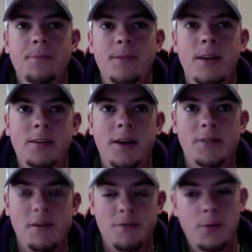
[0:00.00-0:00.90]
It
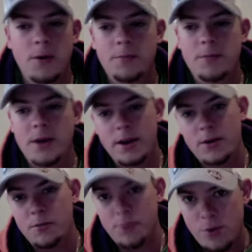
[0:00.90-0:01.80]
takes everyone being
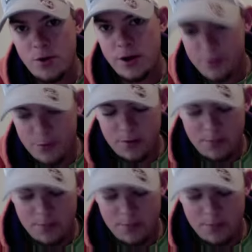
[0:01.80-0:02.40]
on board, everyone